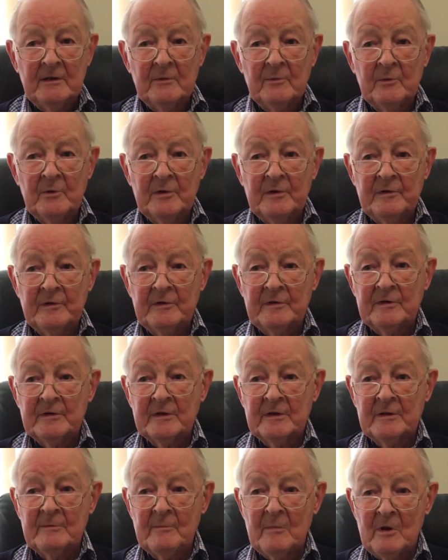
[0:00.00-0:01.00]
with
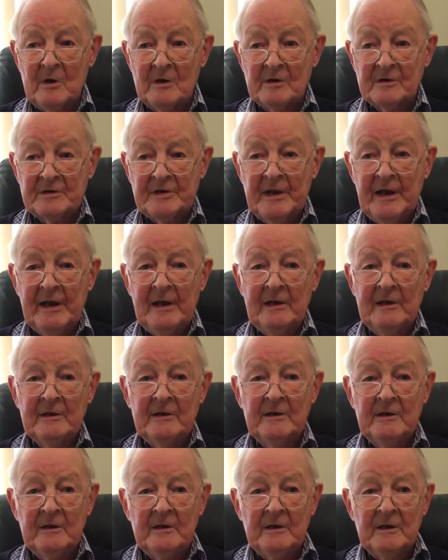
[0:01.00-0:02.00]
Mark Taylor
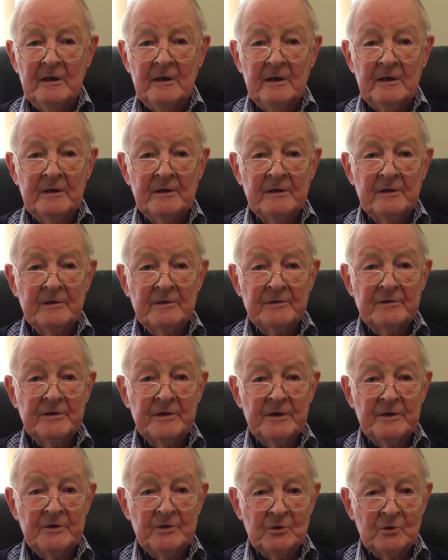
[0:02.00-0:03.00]
and
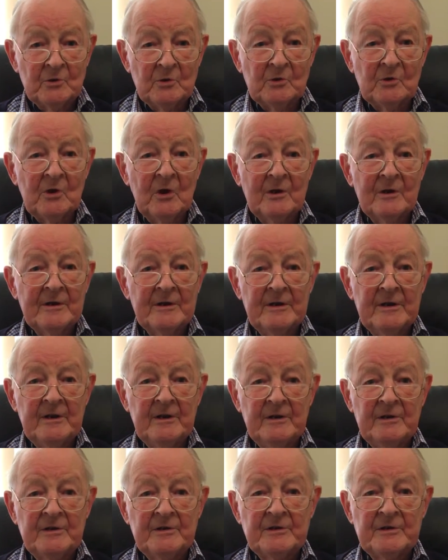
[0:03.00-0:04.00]
surgical
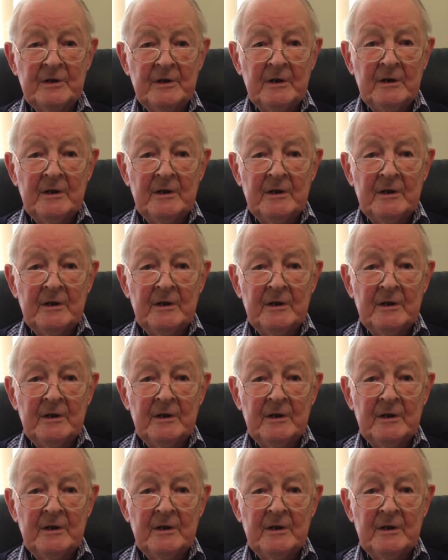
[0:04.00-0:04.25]
colleagues